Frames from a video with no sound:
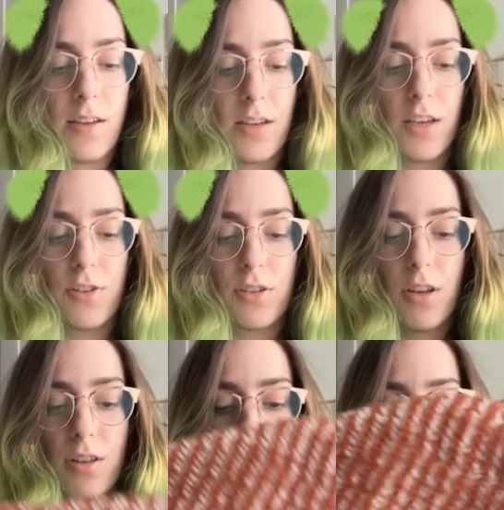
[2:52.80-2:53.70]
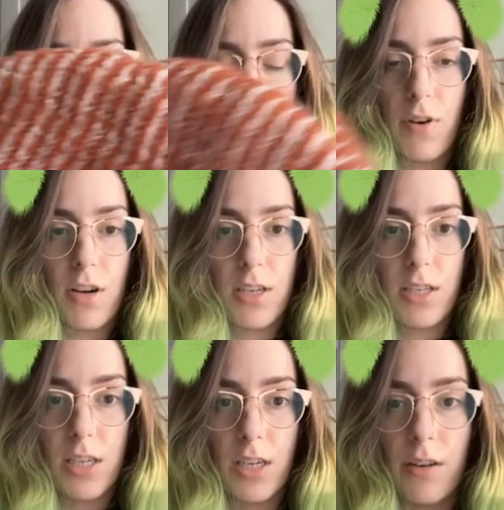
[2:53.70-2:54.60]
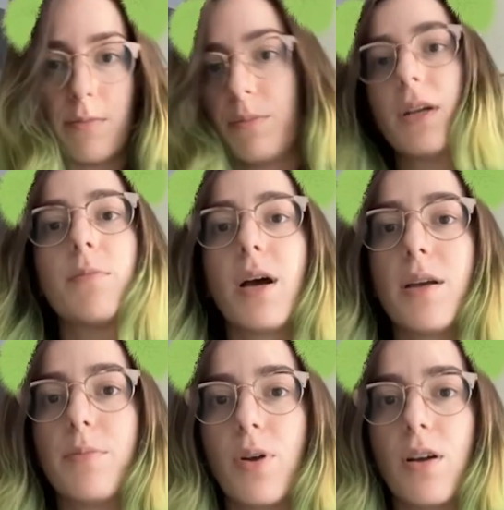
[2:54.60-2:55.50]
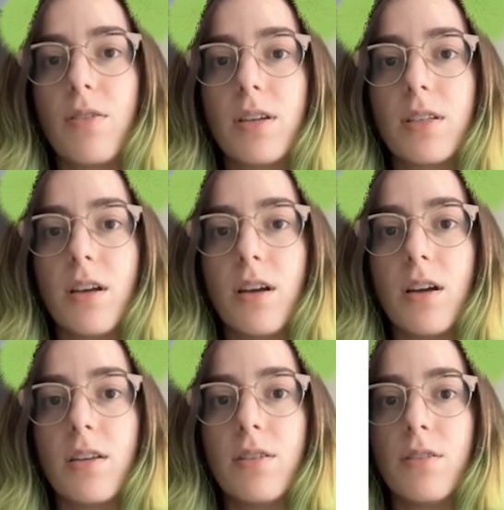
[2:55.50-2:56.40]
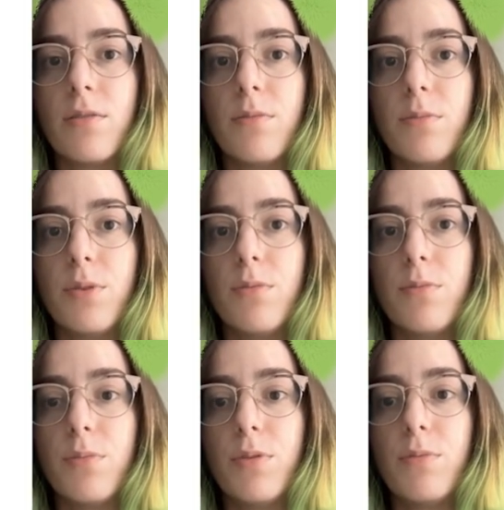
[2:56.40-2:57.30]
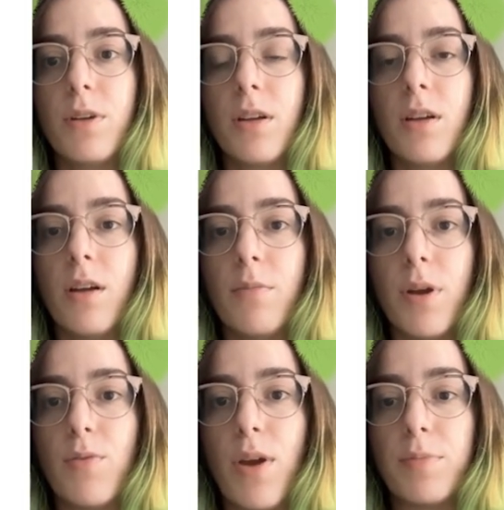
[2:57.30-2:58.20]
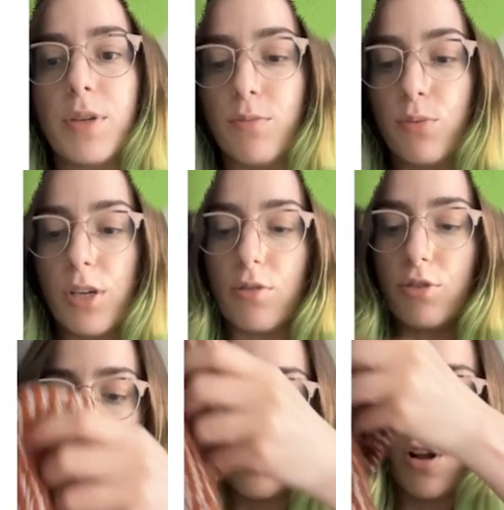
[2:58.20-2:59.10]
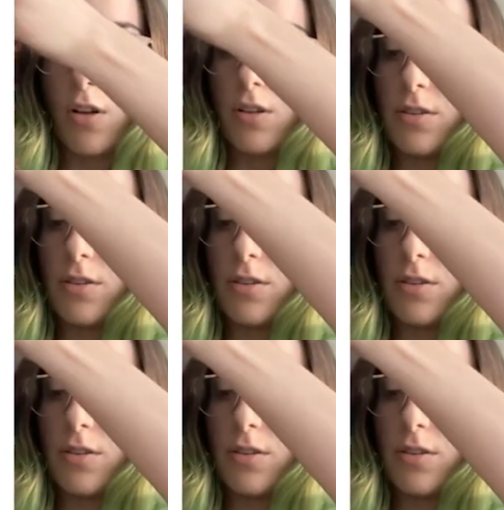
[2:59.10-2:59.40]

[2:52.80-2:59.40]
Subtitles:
here's another one that you've already seen, but my progress on my wrapped in brioche shawl,